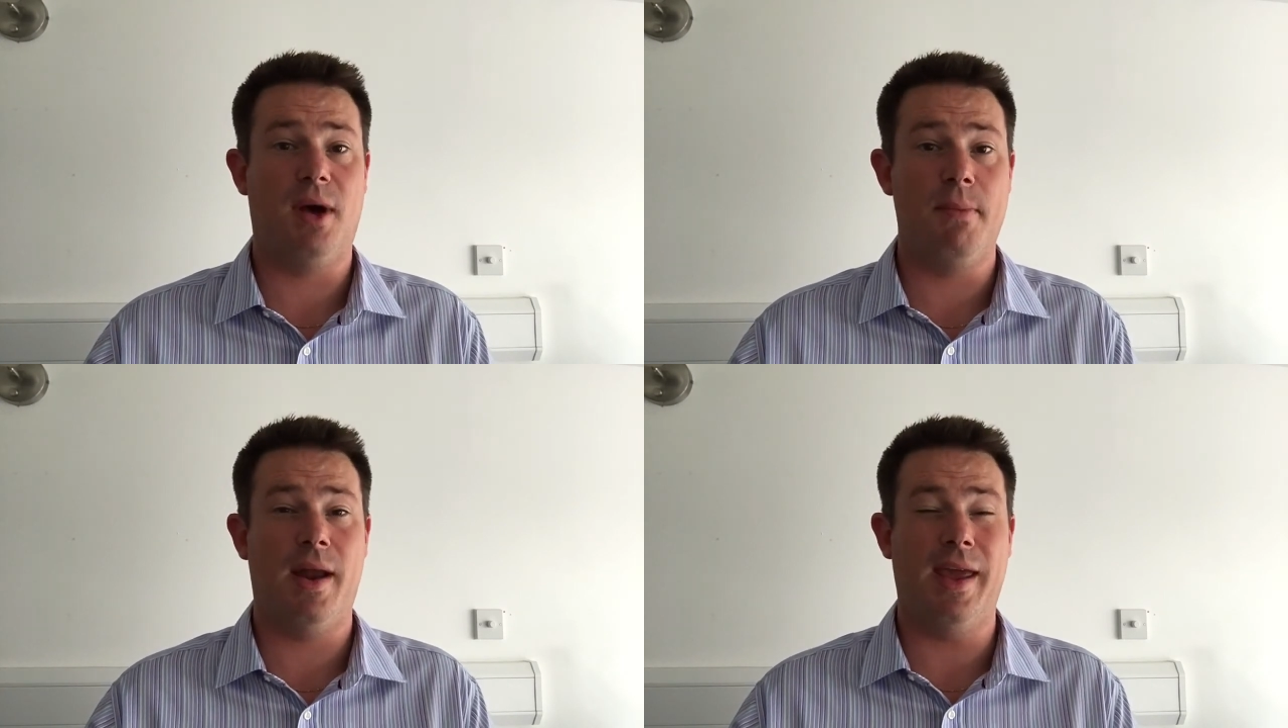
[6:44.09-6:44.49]

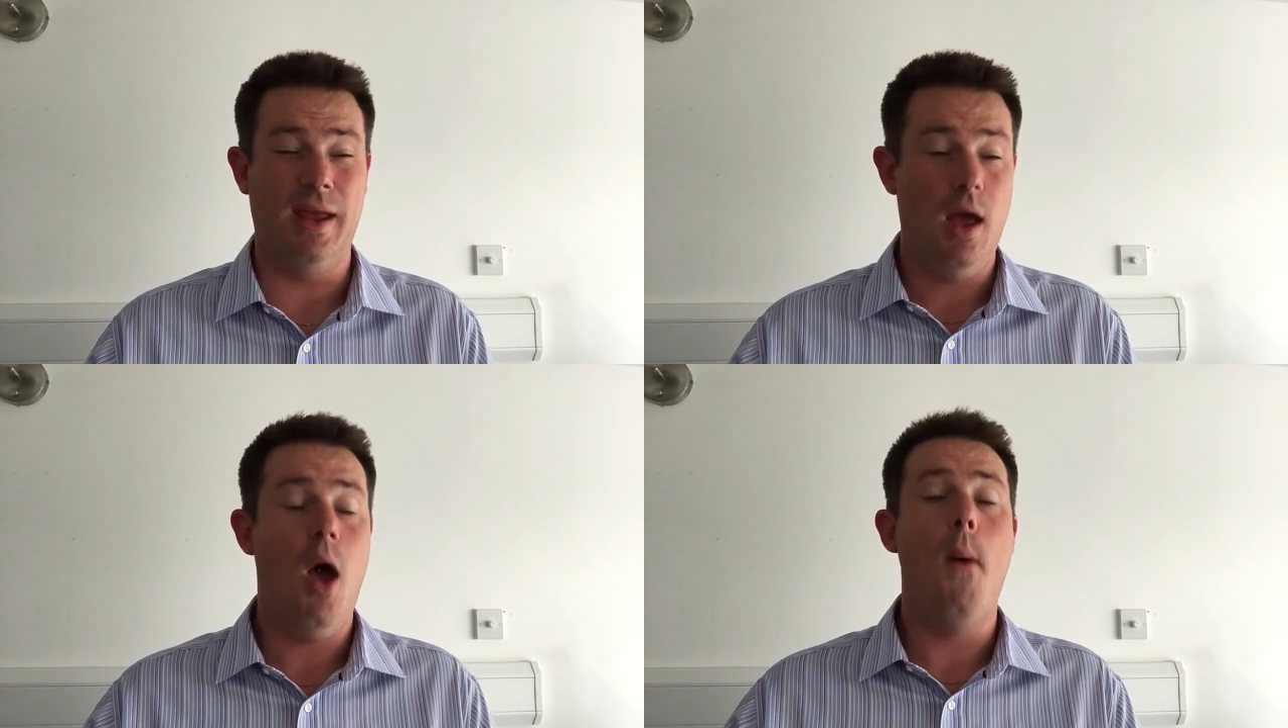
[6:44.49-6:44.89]
money,
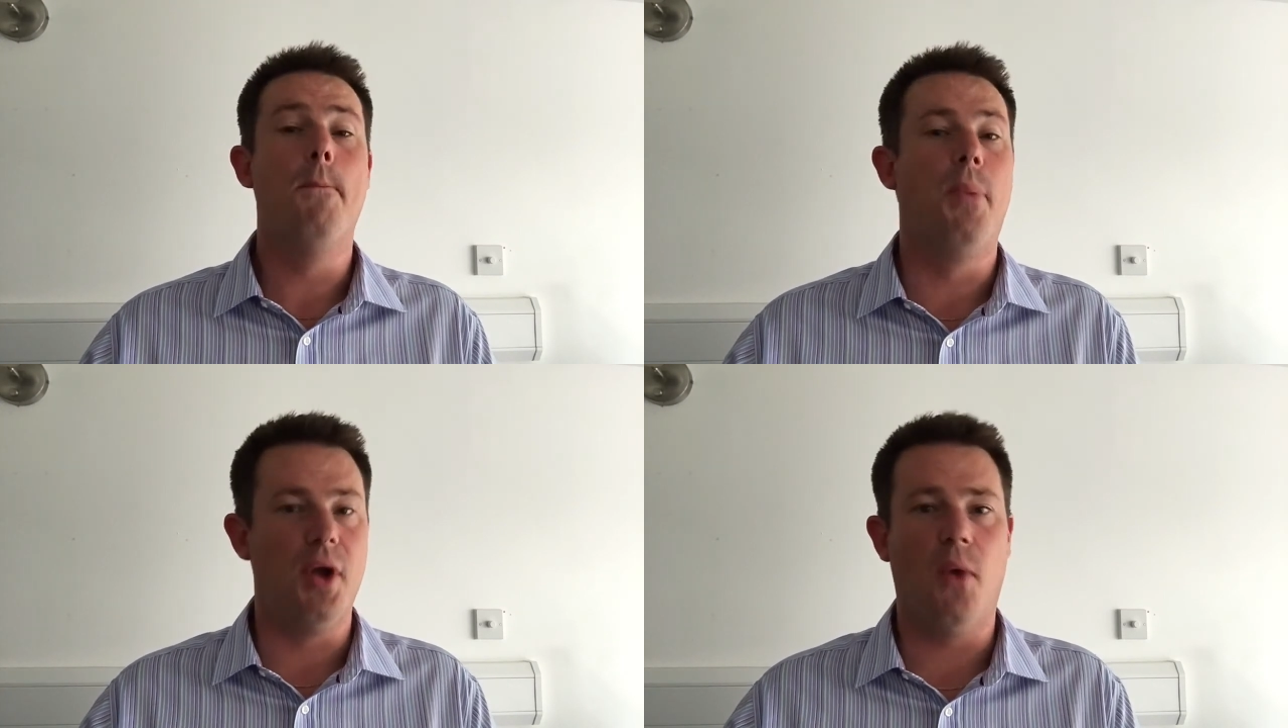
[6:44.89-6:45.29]

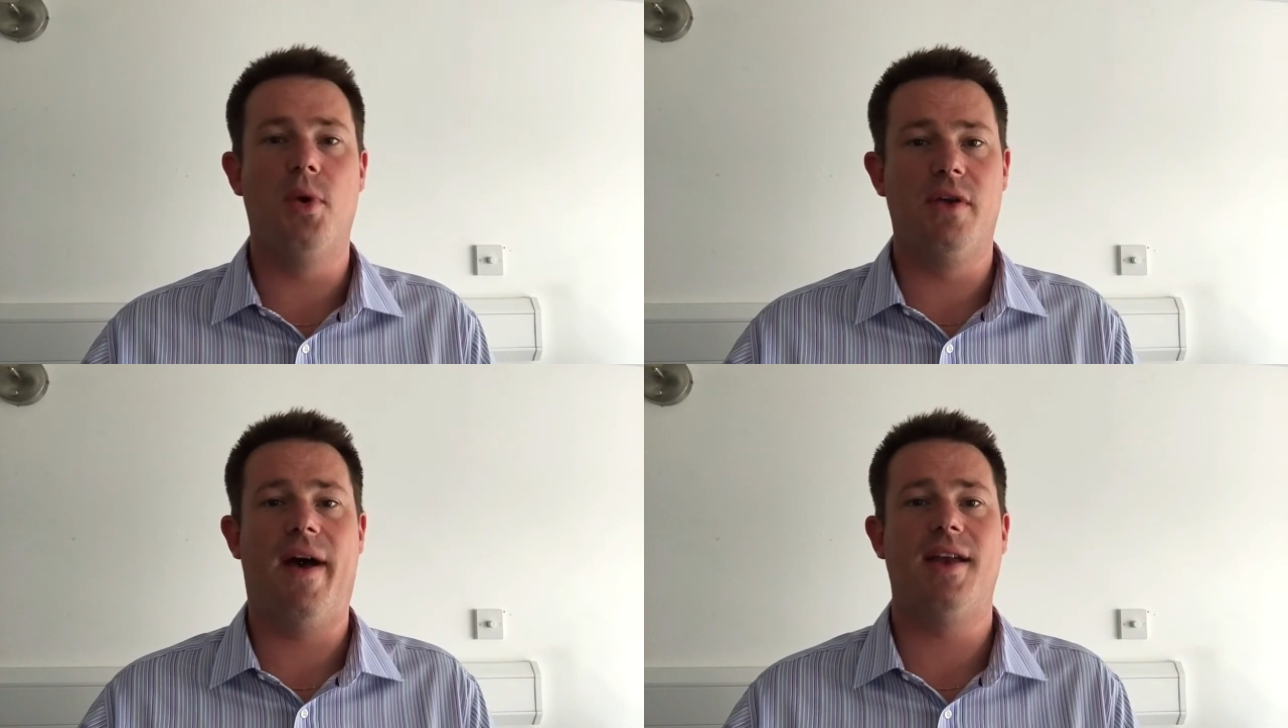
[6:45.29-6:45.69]
but I
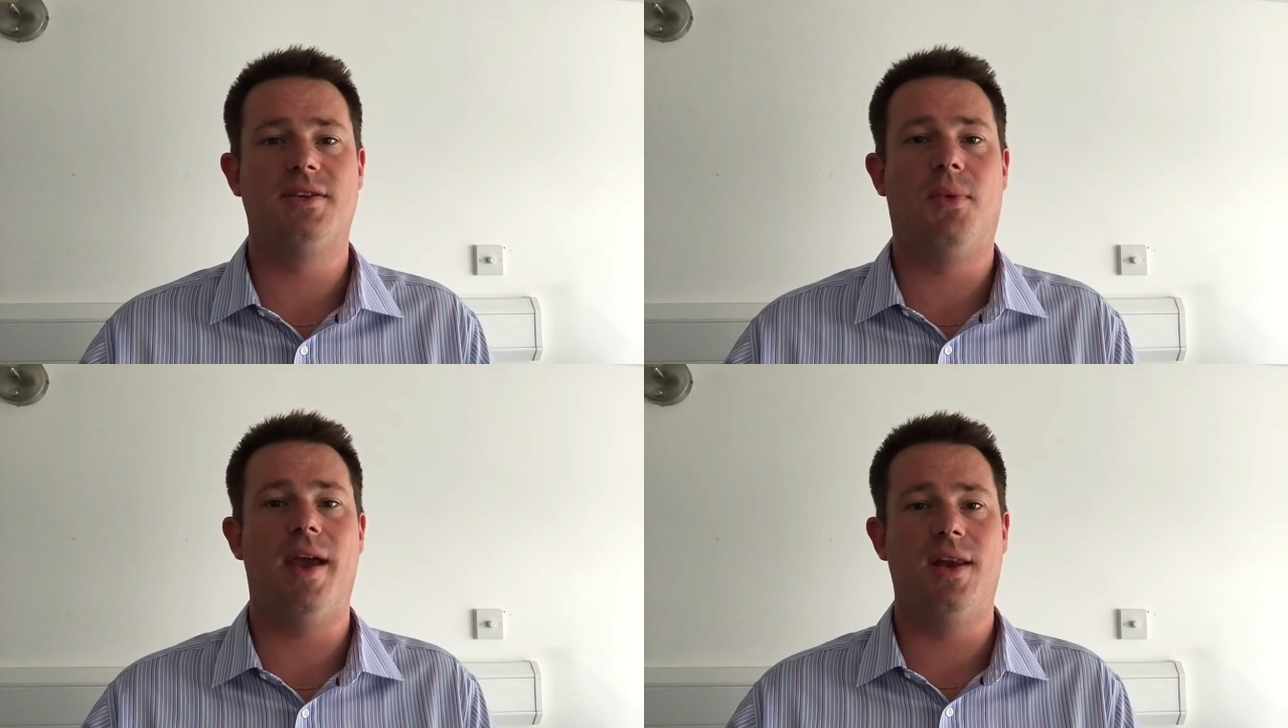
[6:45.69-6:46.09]
would have had
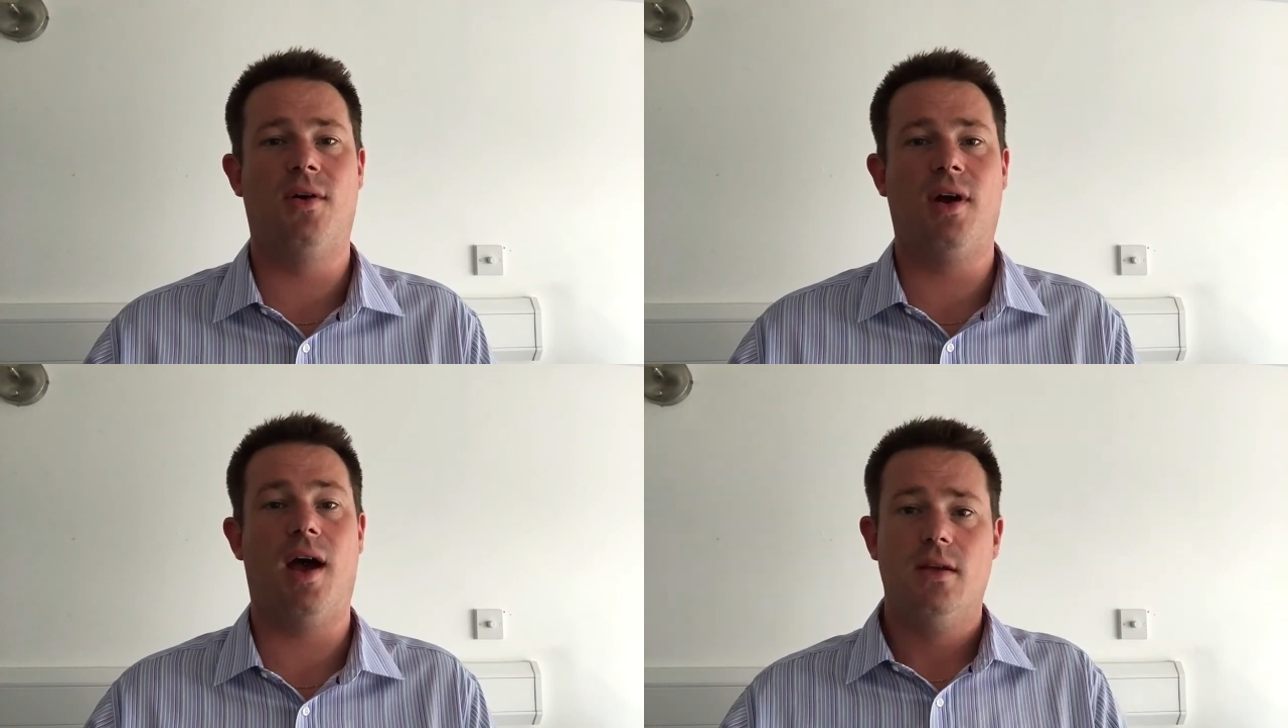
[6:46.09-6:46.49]
to wait
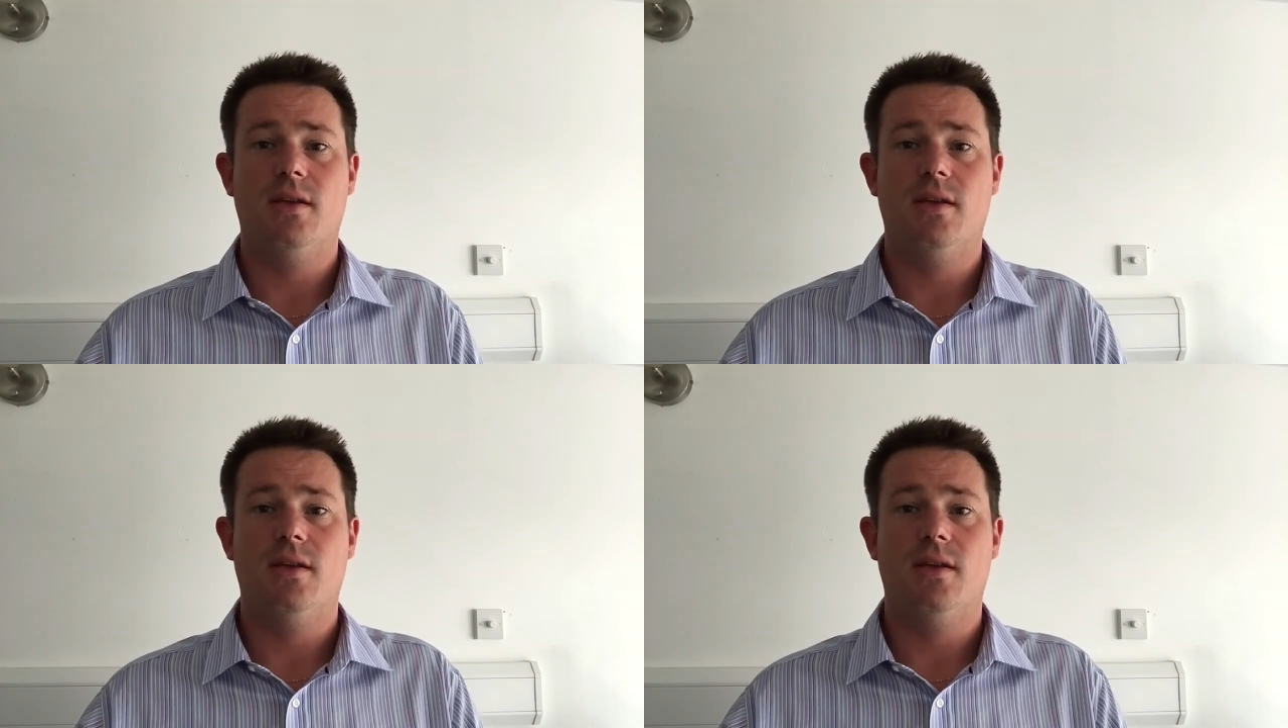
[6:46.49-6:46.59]
longer.